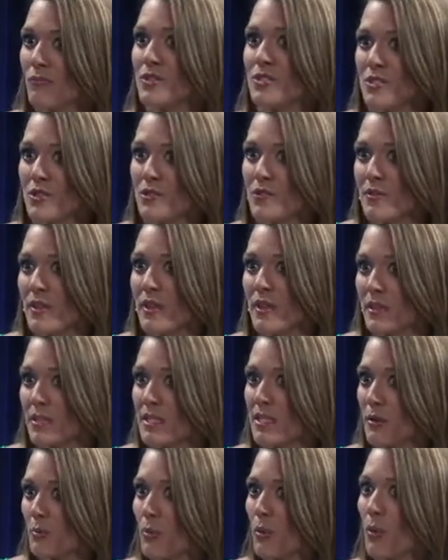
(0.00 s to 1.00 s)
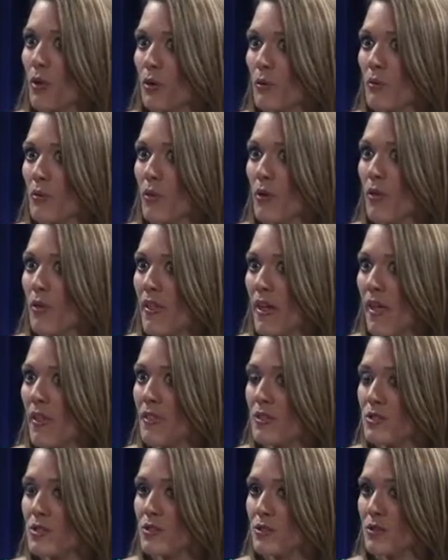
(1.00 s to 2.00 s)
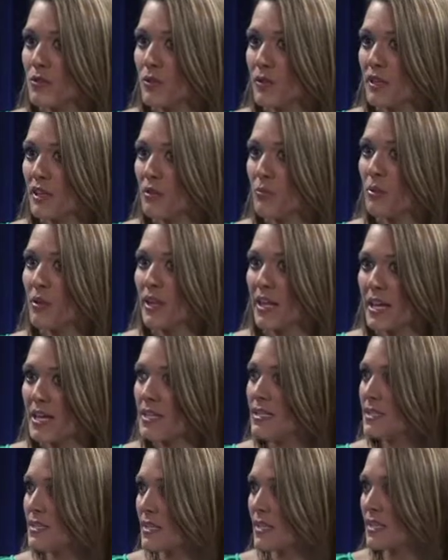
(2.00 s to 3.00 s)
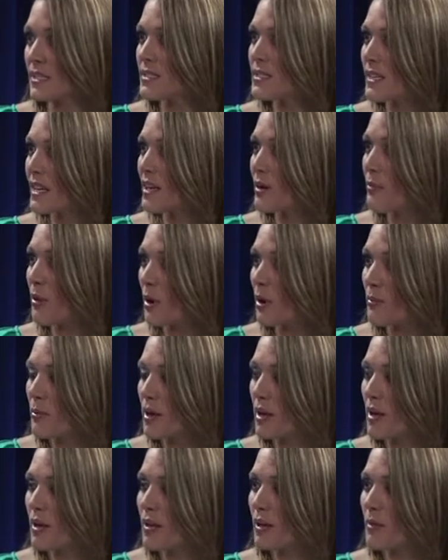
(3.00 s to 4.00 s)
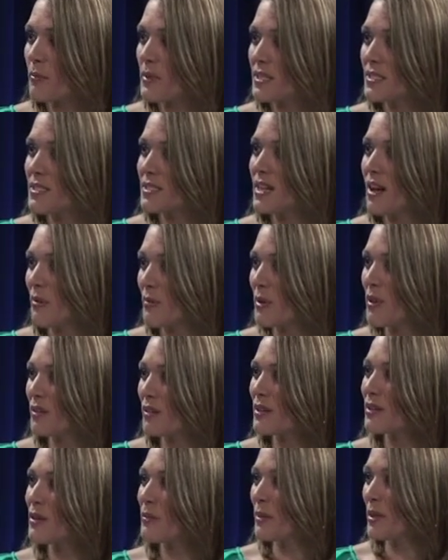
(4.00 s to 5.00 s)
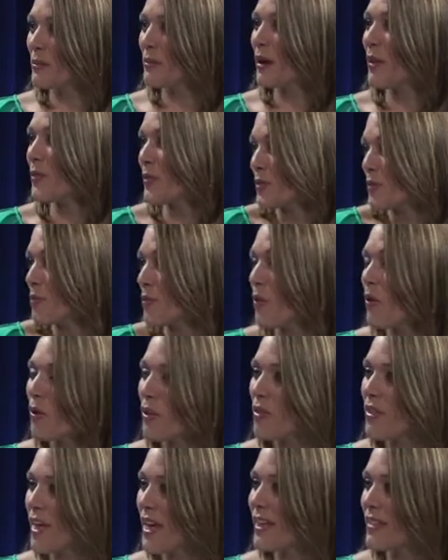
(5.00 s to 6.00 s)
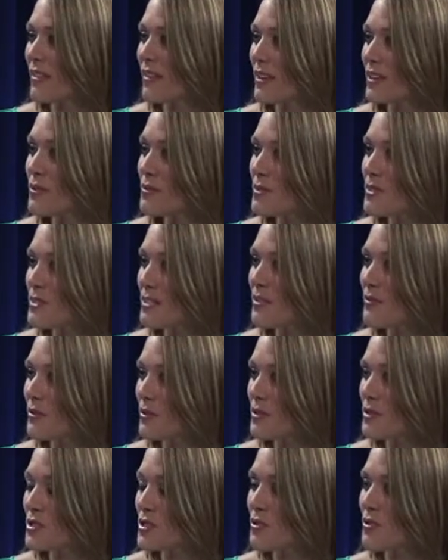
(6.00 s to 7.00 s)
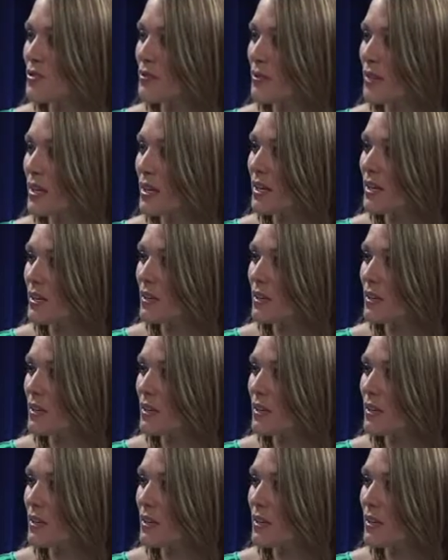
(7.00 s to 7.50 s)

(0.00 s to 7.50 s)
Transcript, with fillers: do you think it's an important role that the Junior League plays in Santa Barbara? I mean, tell me a little bit about the role that, that you see for the Junior League.